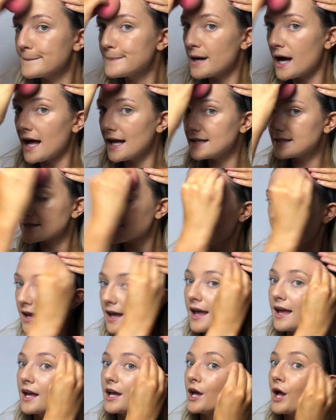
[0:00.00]
But
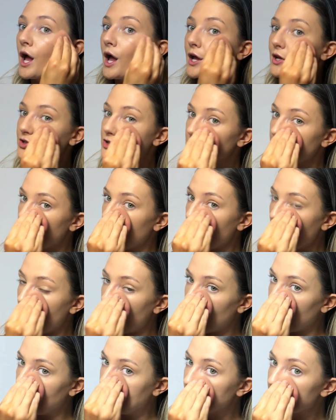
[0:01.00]
she
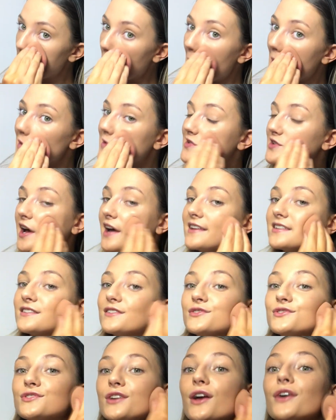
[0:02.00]
is
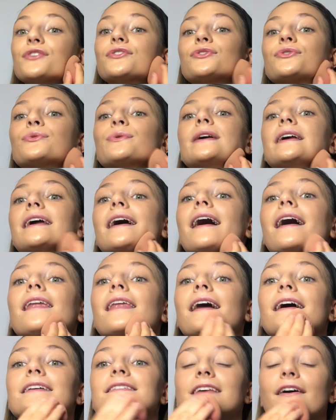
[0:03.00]
just so sweet and
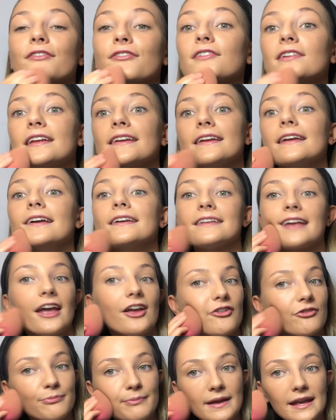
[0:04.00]
like definitely
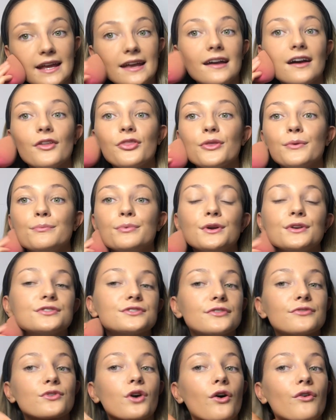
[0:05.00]
gave me the
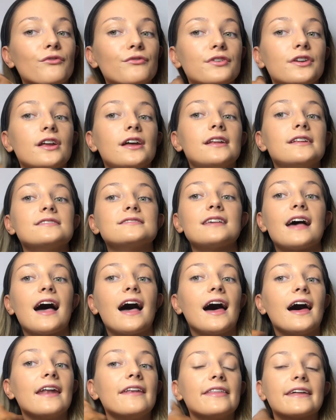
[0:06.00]
boost of confidence
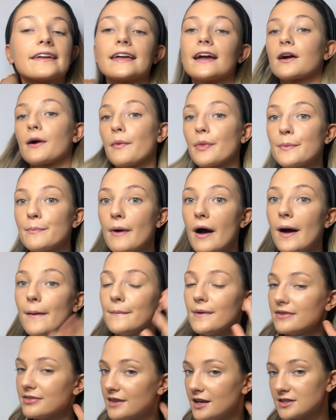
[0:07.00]
and the kick up the bum
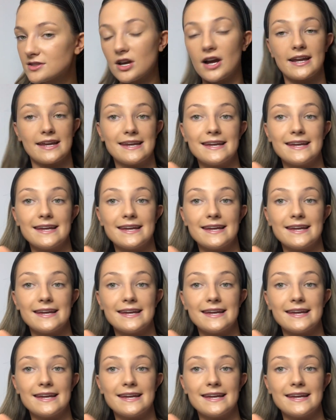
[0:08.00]
that I